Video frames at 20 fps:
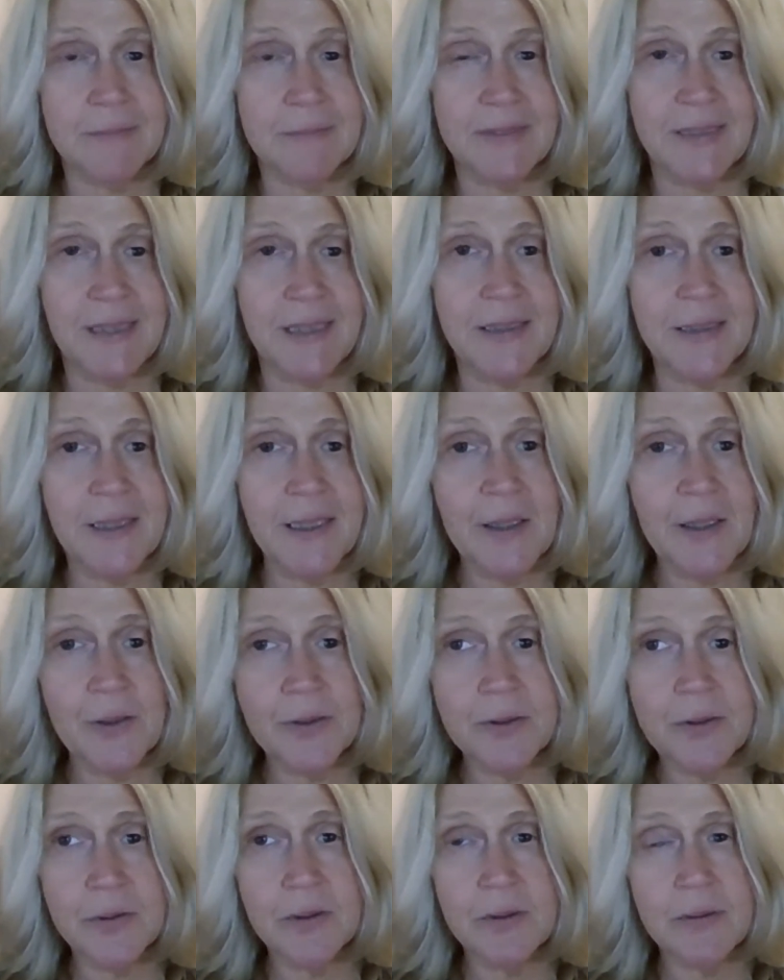
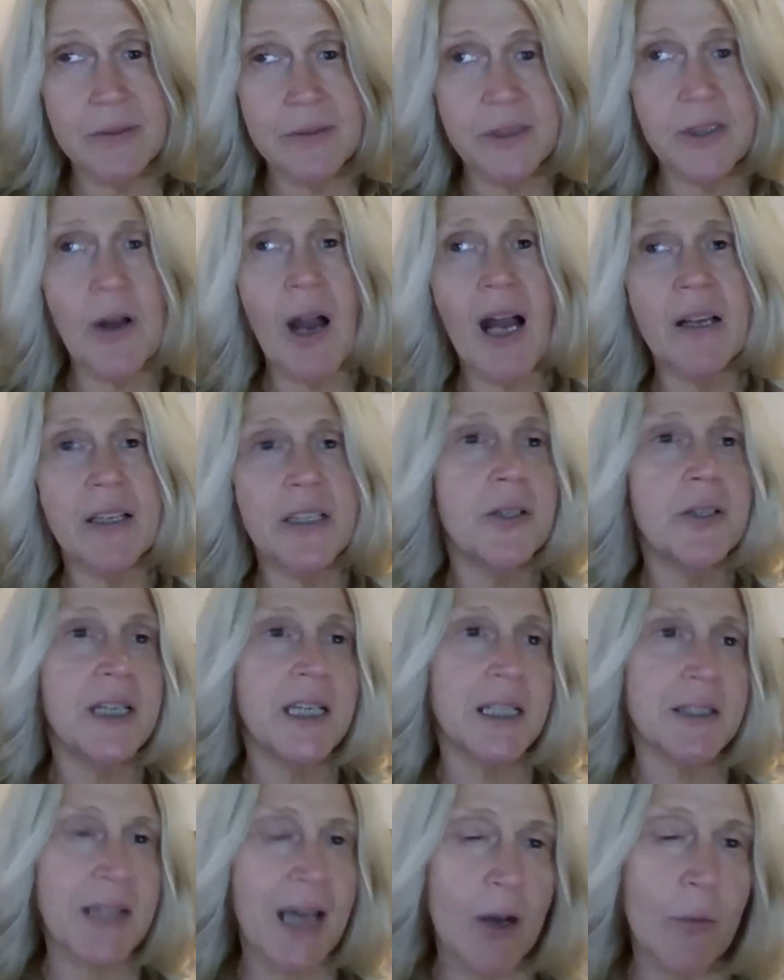detailed, you
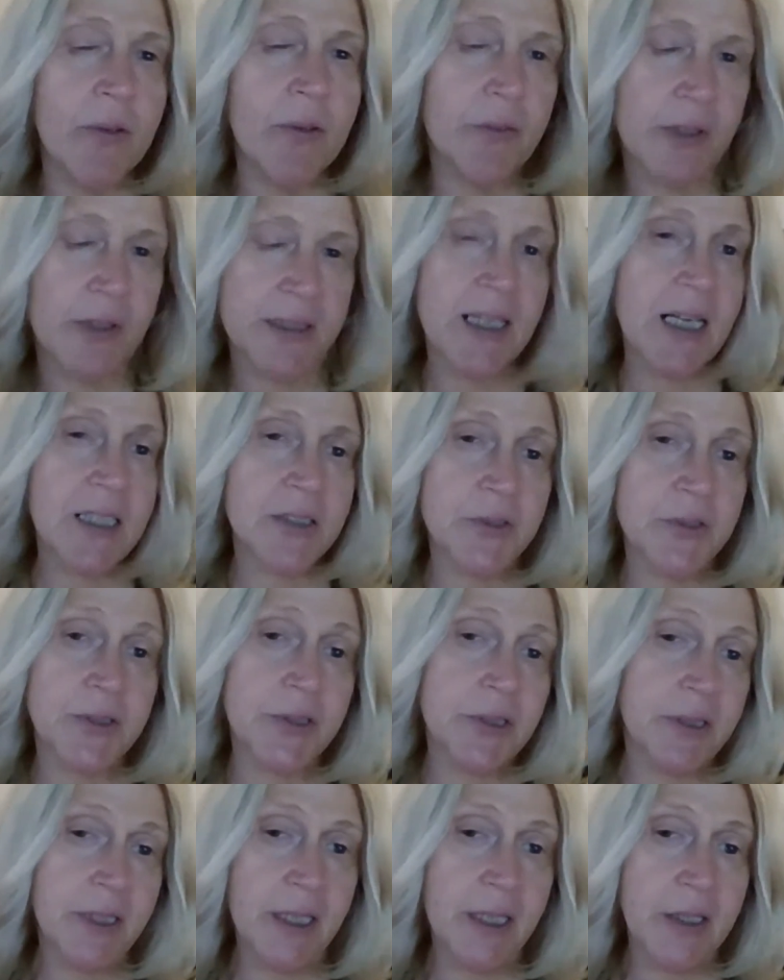need it that way for the tax
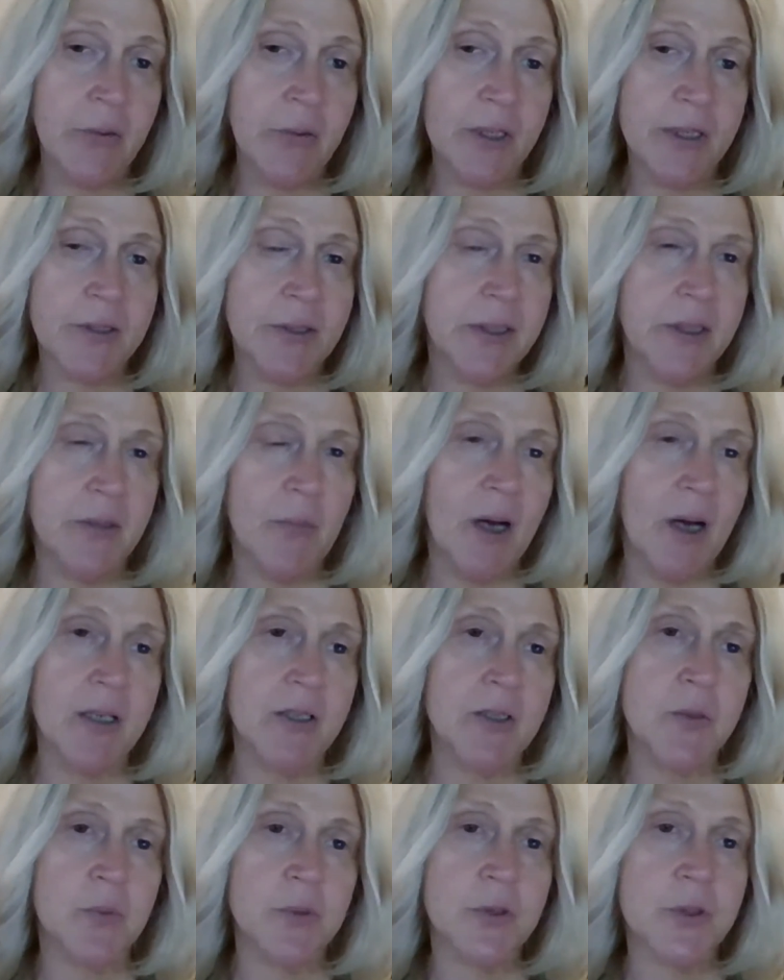return anyway, so you might
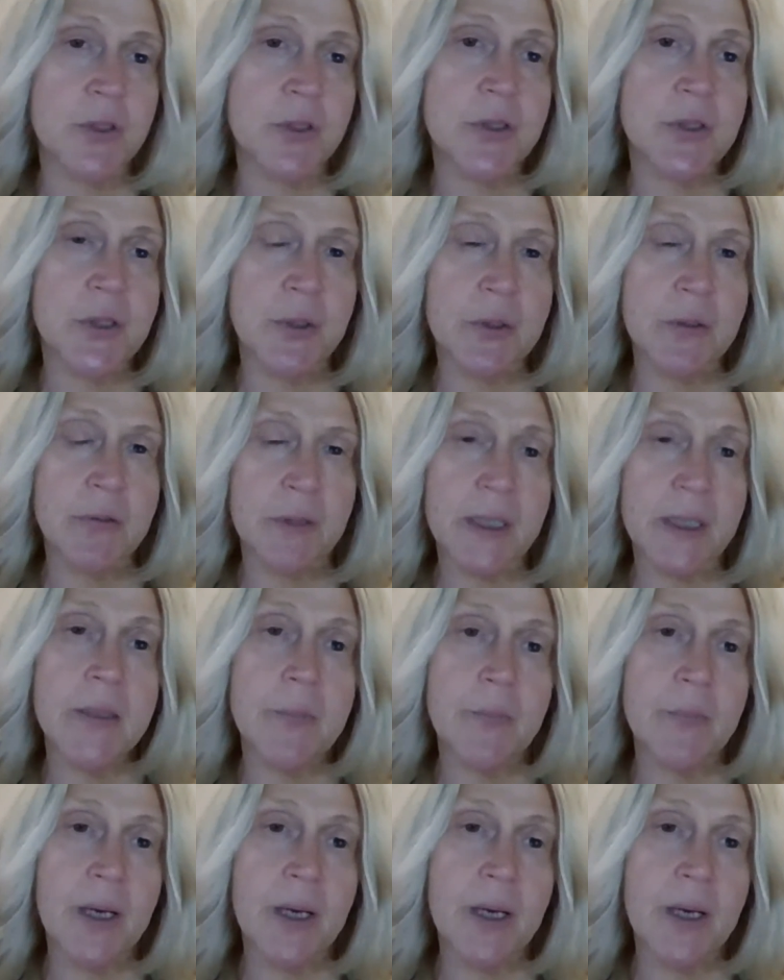as well just do it right.